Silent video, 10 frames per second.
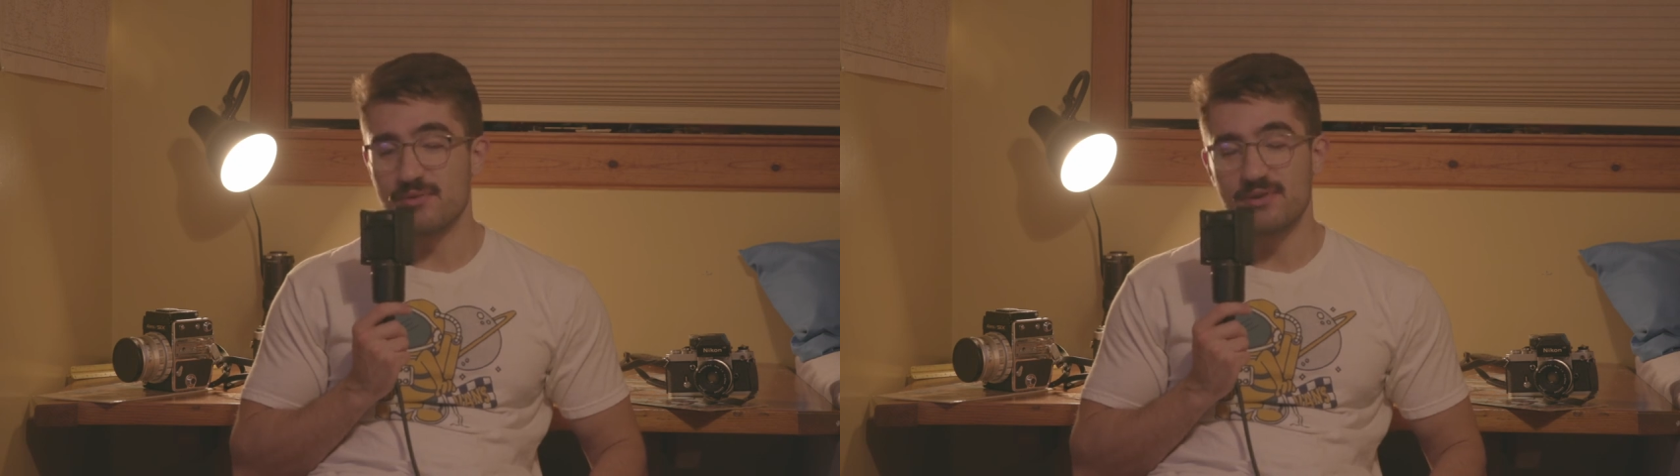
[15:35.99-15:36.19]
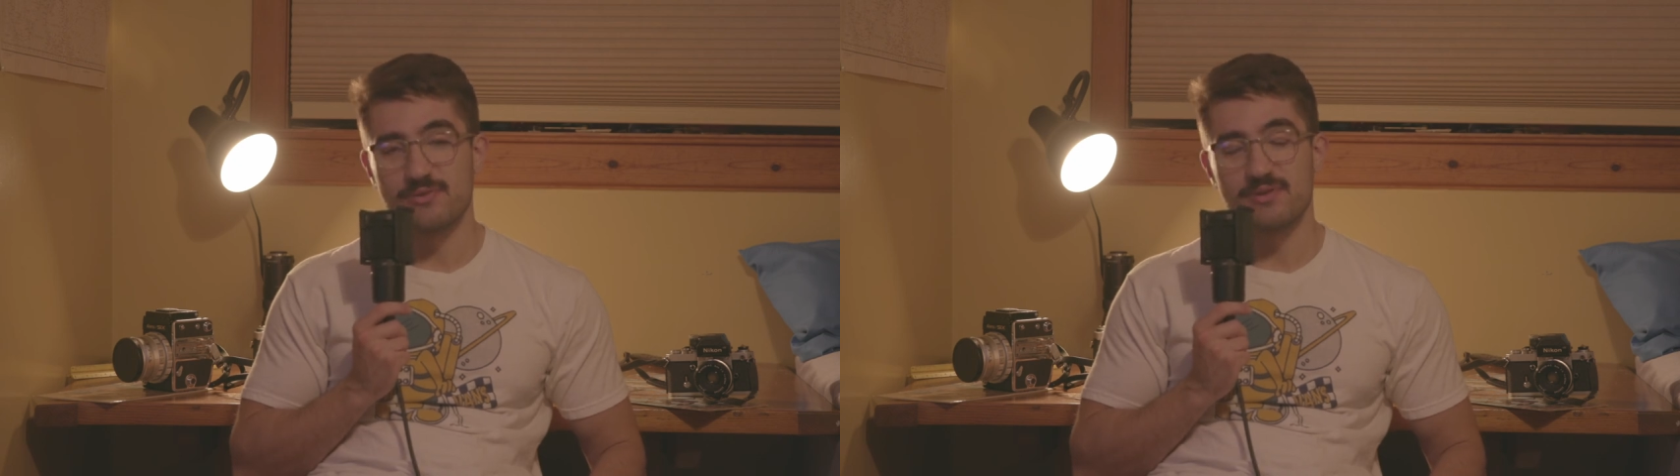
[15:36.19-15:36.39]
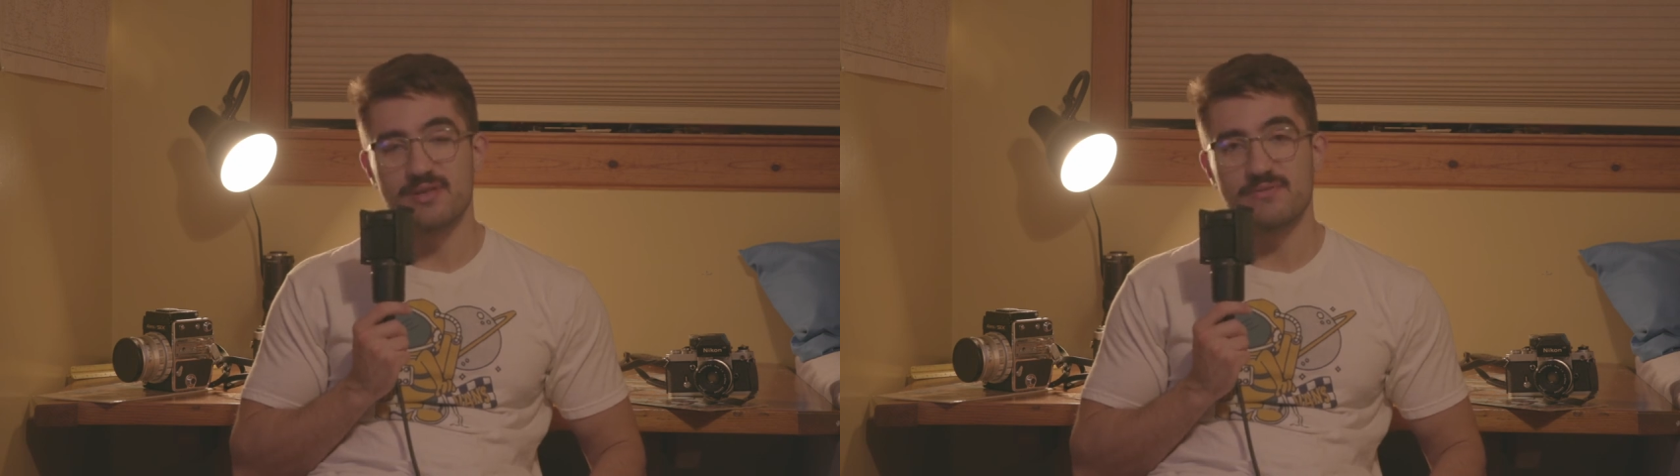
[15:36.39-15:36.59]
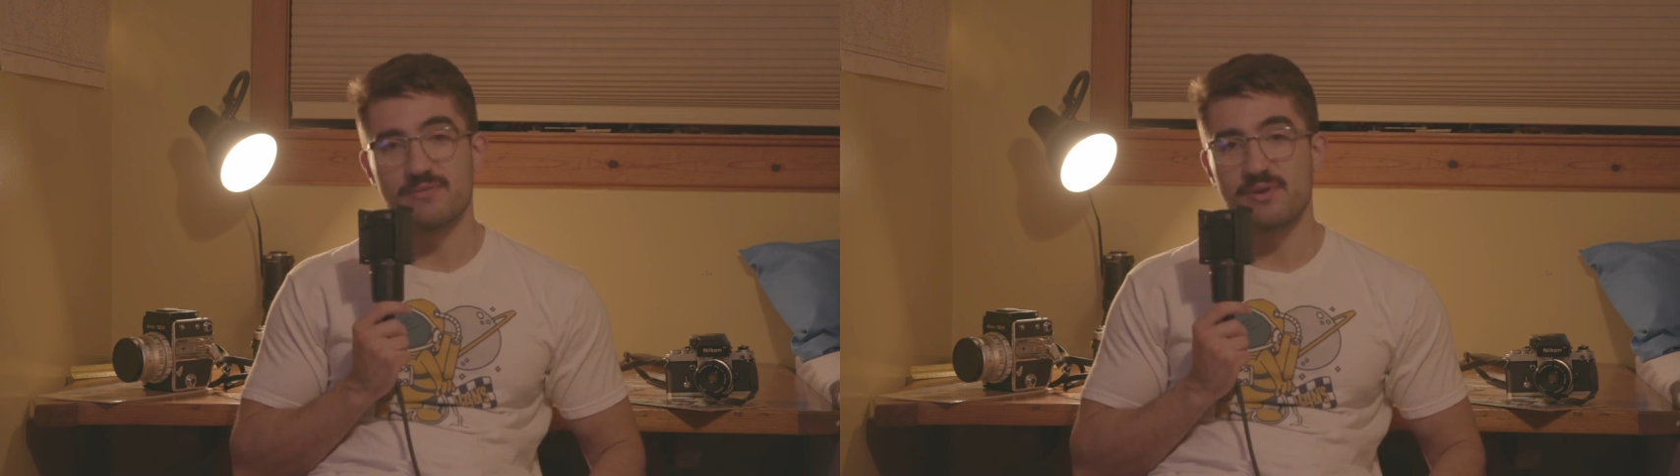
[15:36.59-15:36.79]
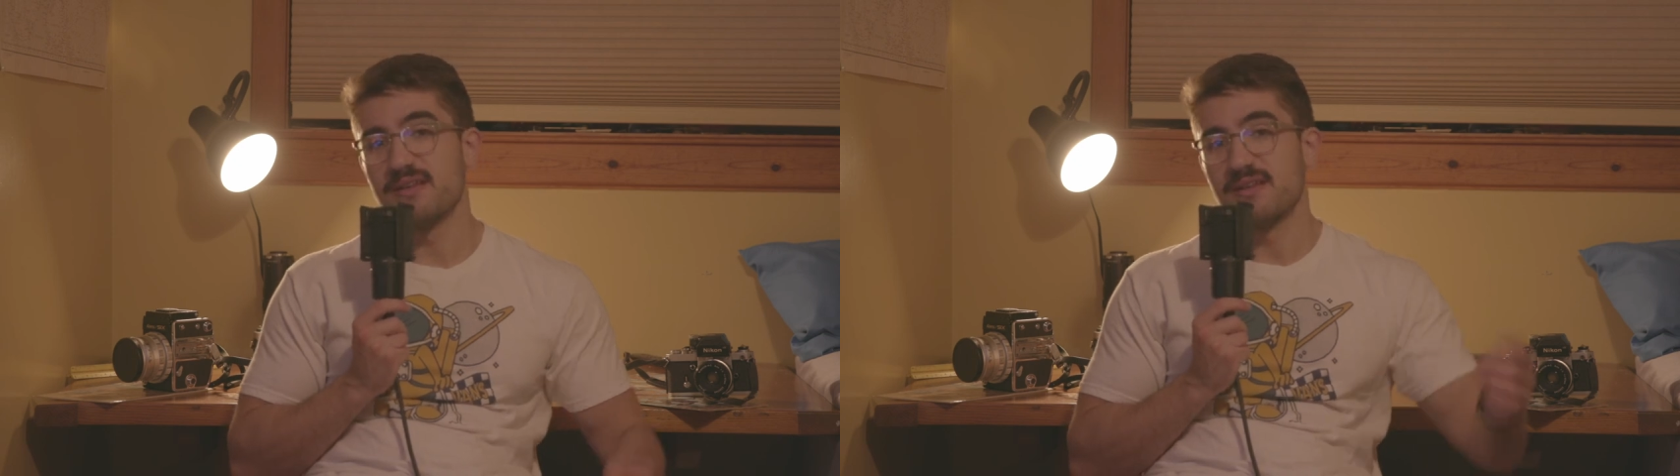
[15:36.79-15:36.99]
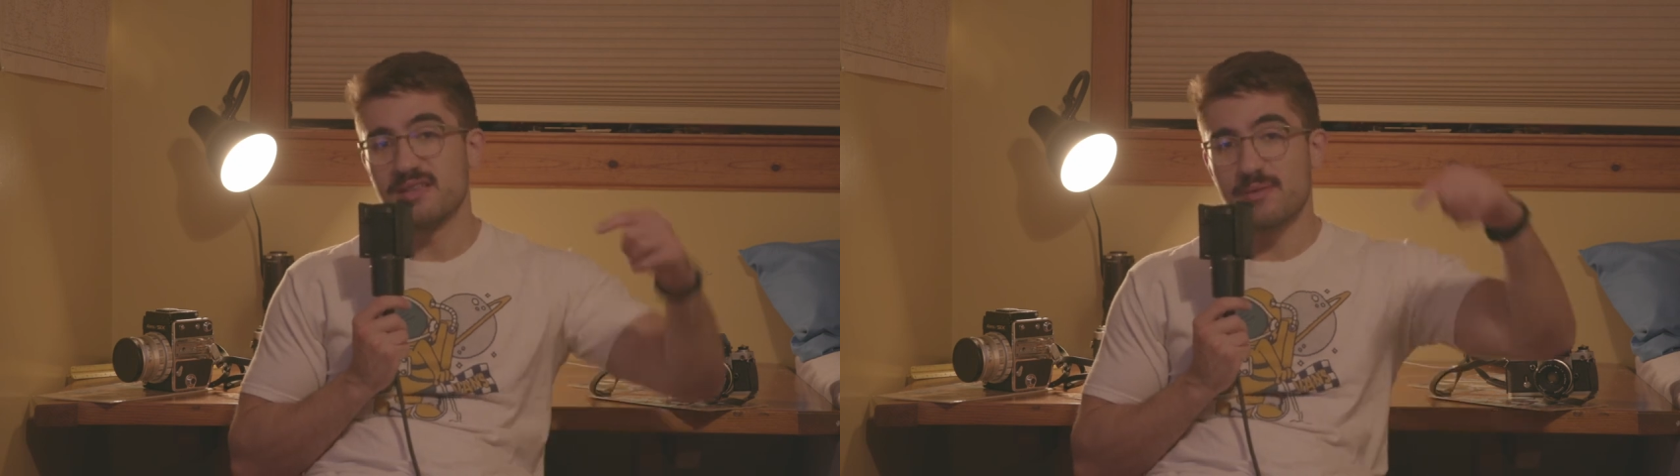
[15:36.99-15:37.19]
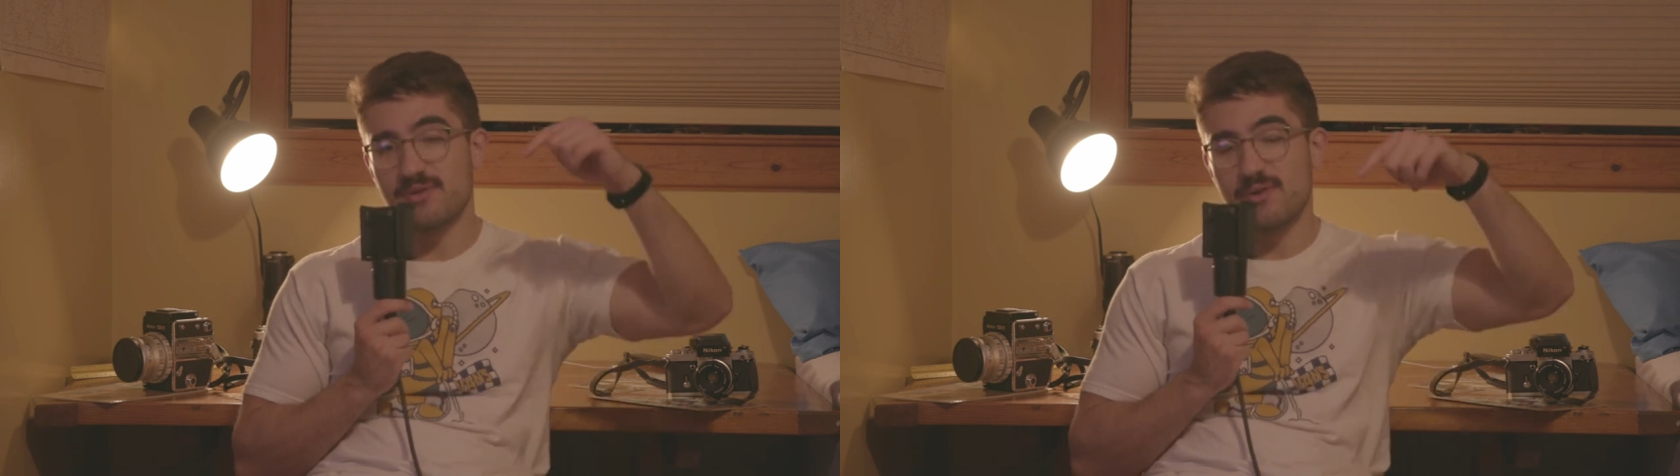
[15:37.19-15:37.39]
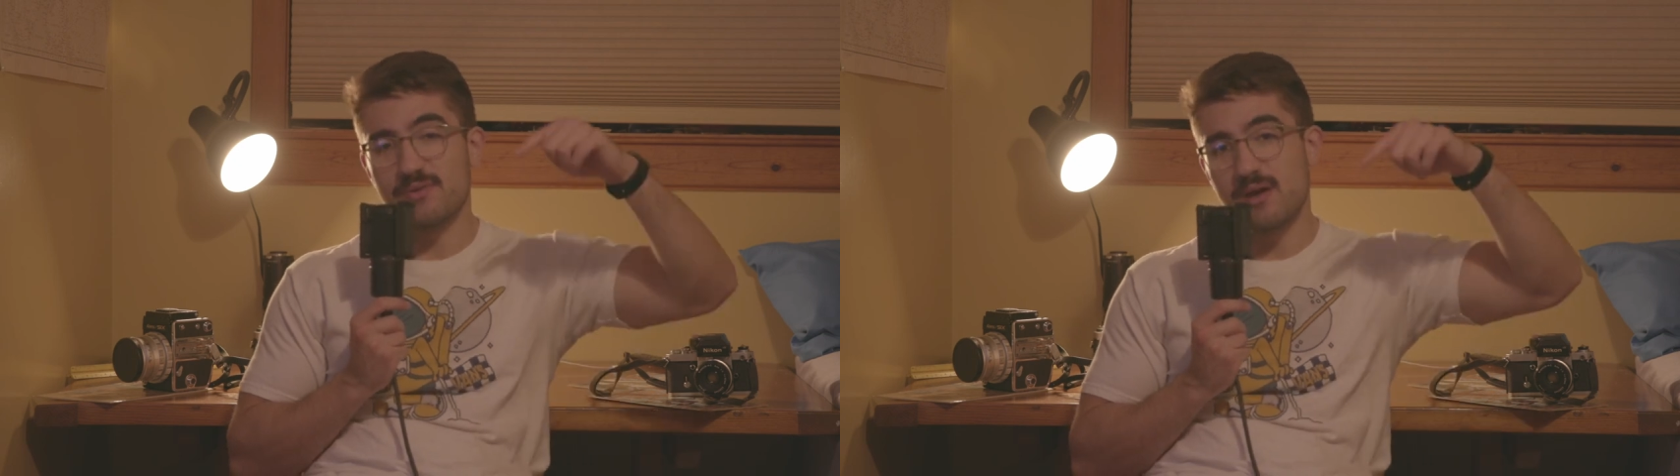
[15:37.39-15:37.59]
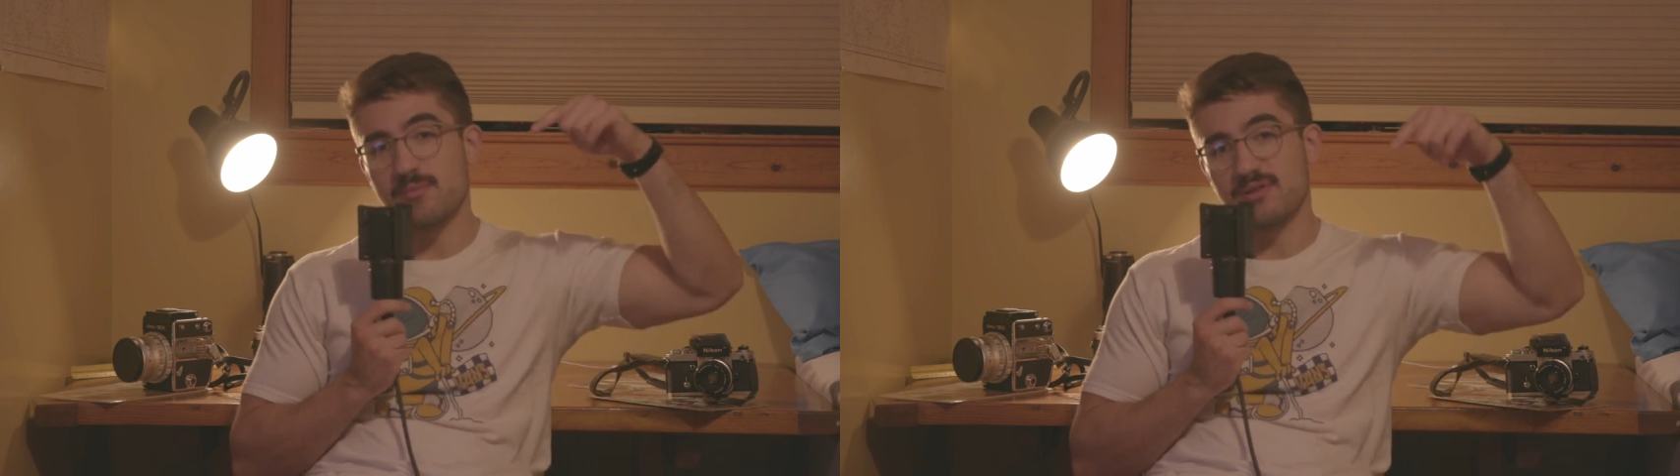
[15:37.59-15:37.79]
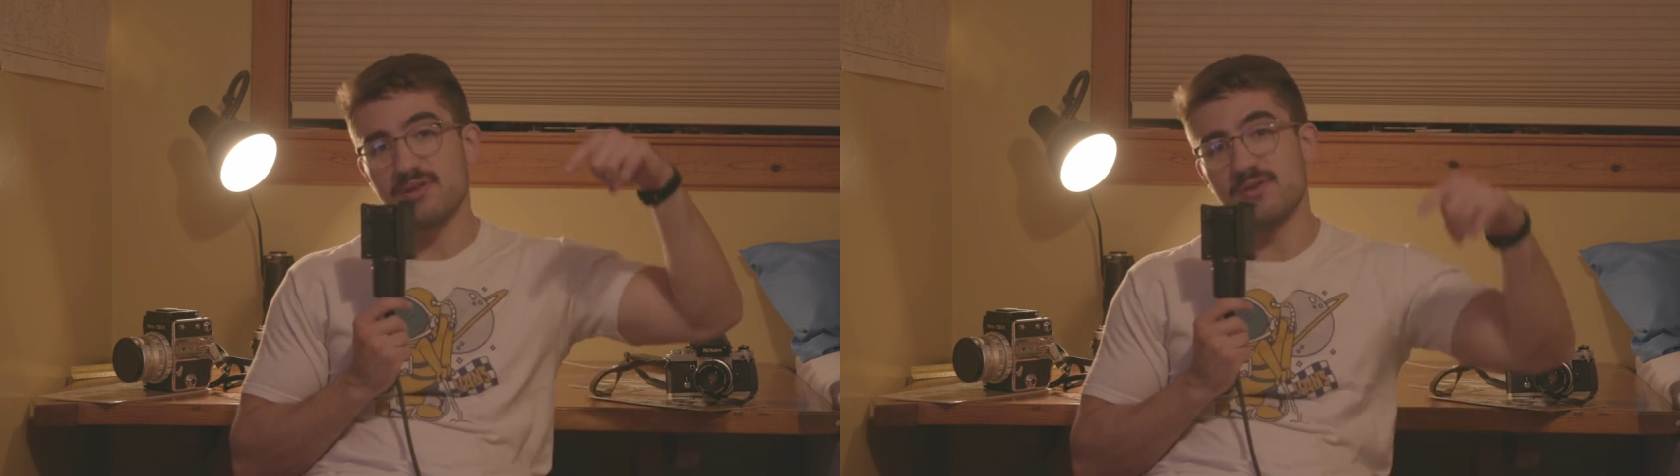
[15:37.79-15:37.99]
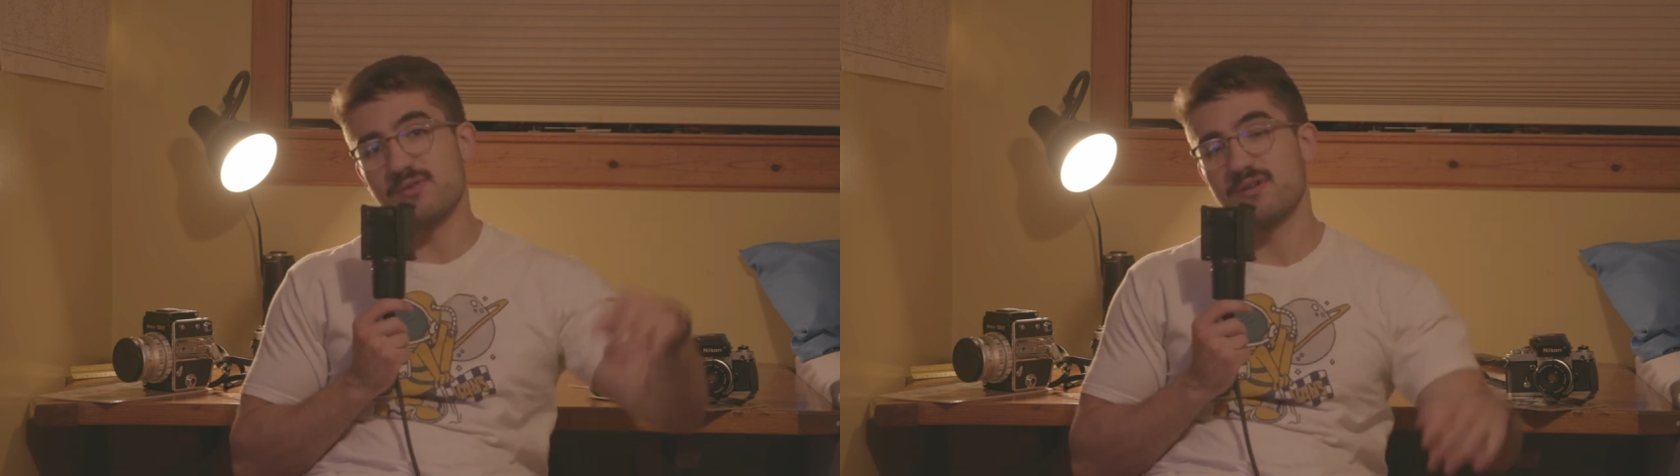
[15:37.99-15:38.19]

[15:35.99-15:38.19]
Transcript: do a giveaway, let me know down below